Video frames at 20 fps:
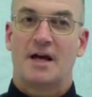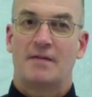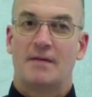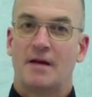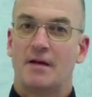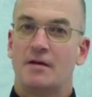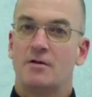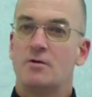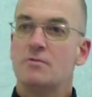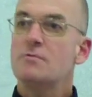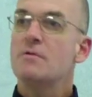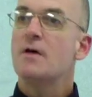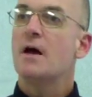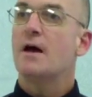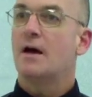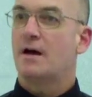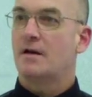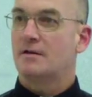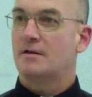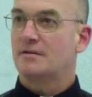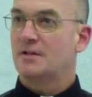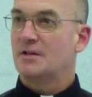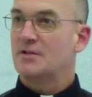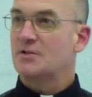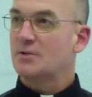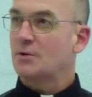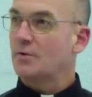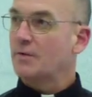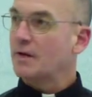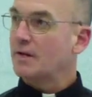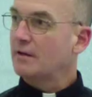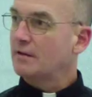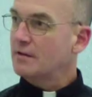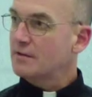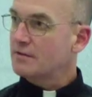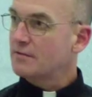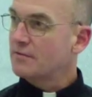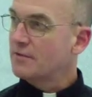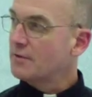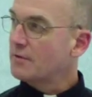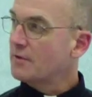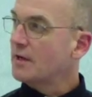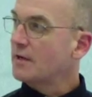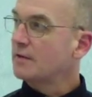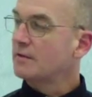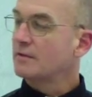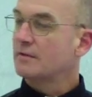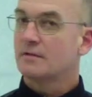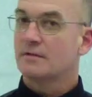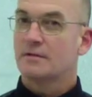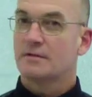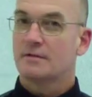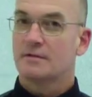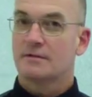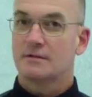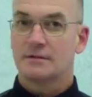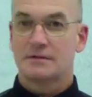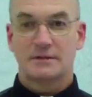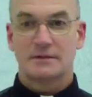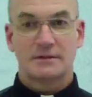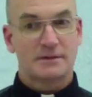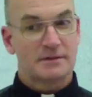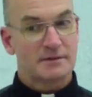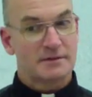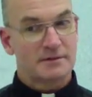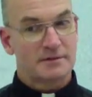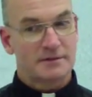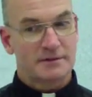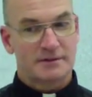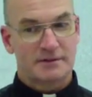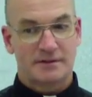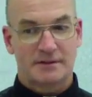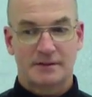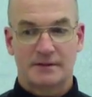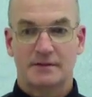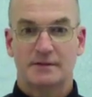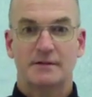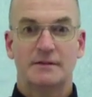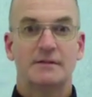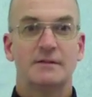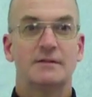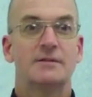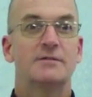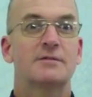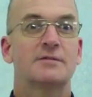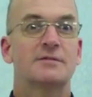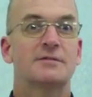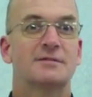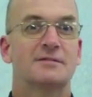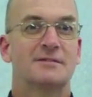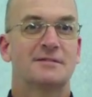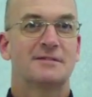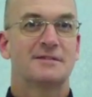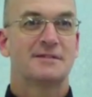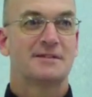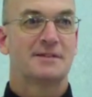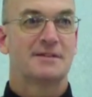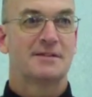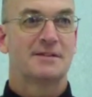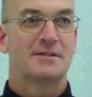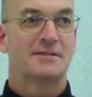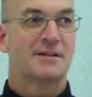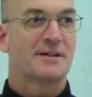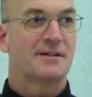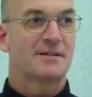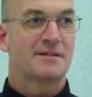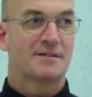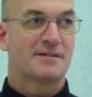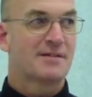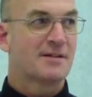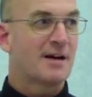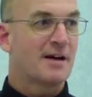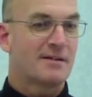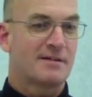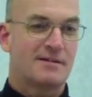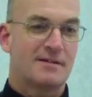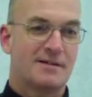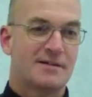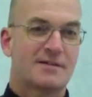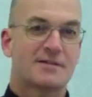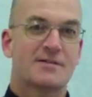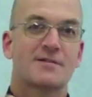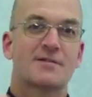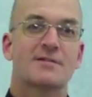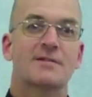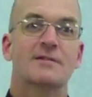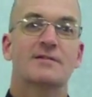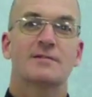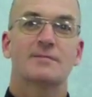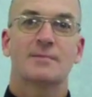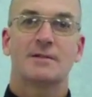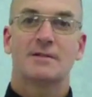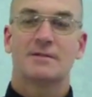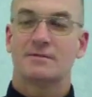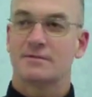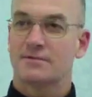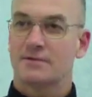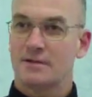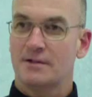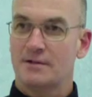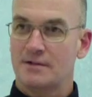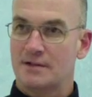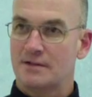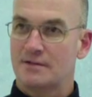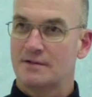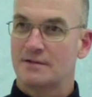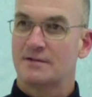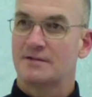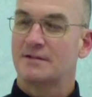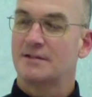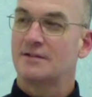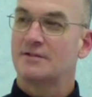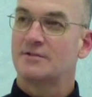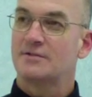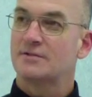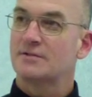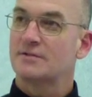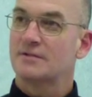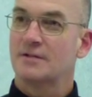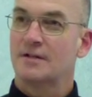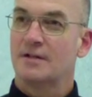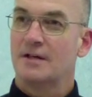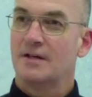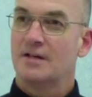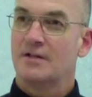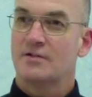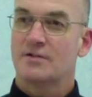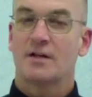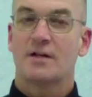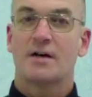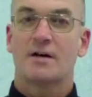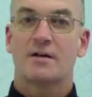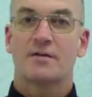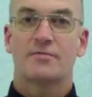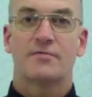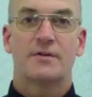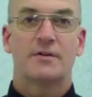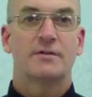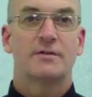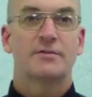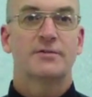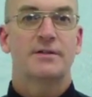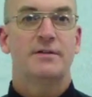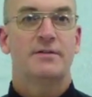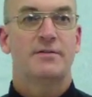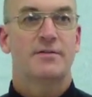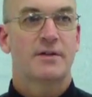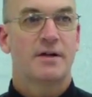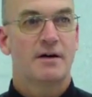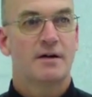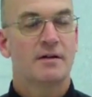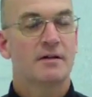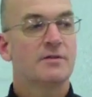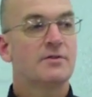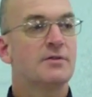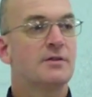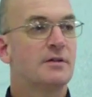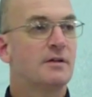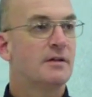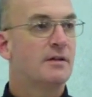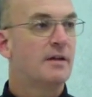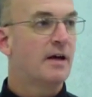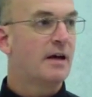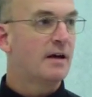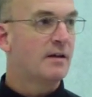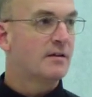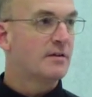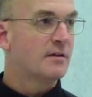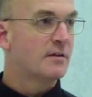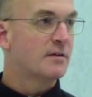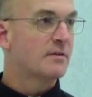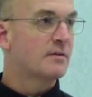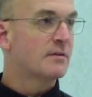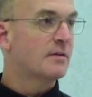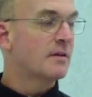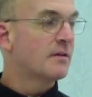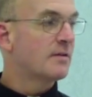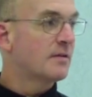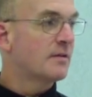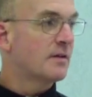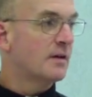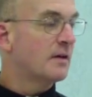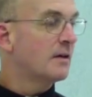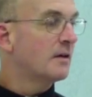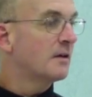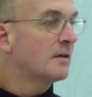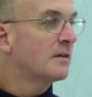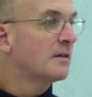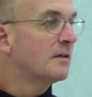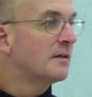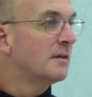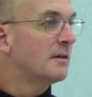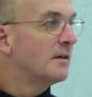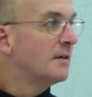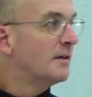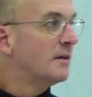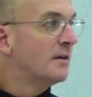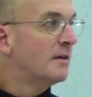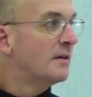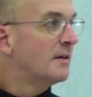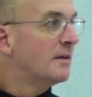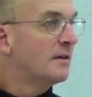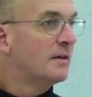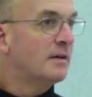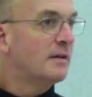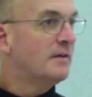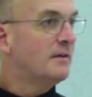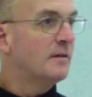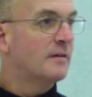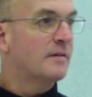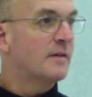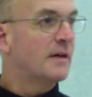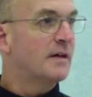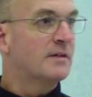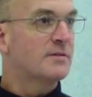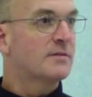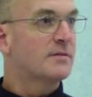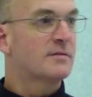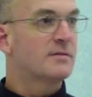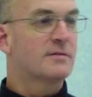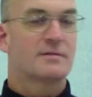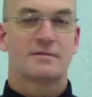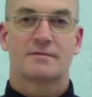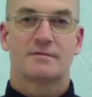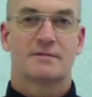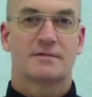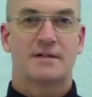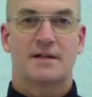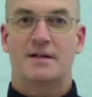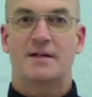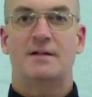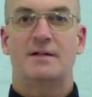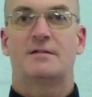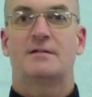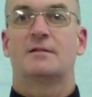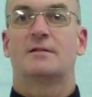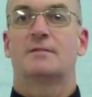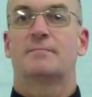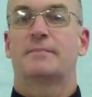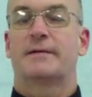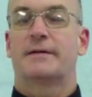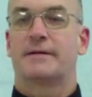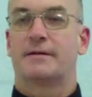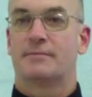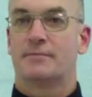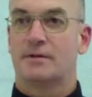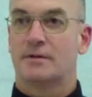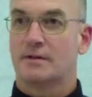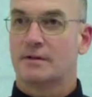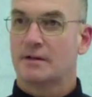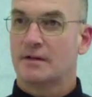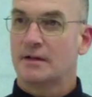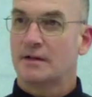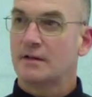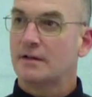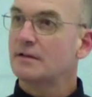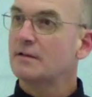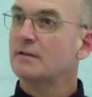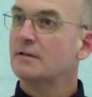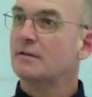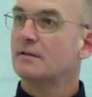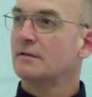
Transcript: And they knew that. And so they looked for it. And there it is. They got Gnosticism all through it. It's a lot of faulty theology in that thing. And I think that's part of the Word of God.